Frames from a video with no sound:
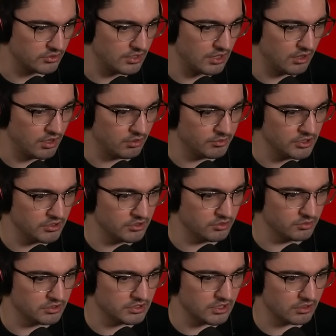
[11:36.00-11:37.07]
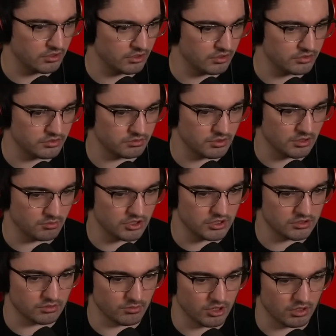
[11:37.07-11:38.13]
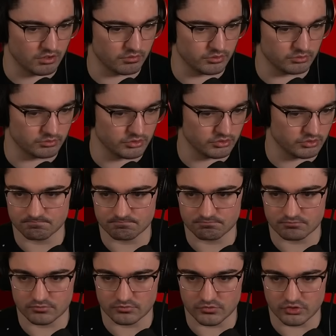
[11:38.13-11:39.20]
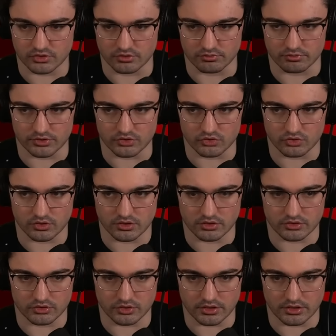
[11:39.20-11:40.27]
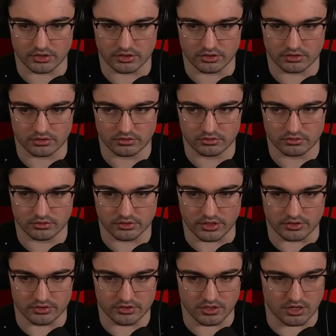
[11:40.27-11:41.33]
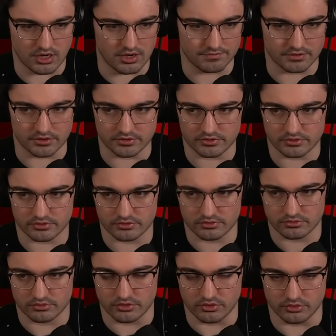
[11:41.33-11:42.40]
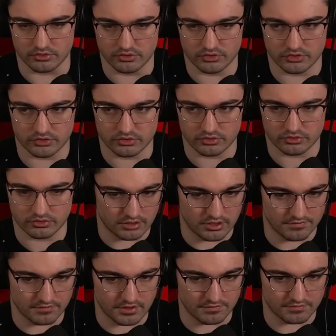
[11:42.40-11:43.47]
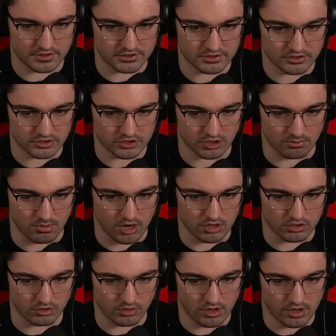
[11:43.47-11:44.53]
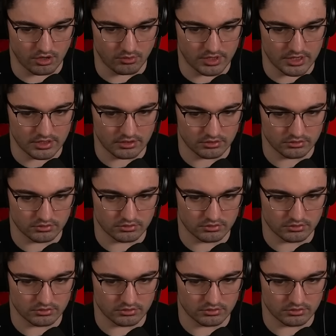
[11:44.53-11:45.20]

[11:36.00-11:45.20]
now all we need to do is get cursed, and we need tomorrow rooms. It's gonna redraw to try and get a... Okay, there's our office. Huge. If this is a tomorrow hallway,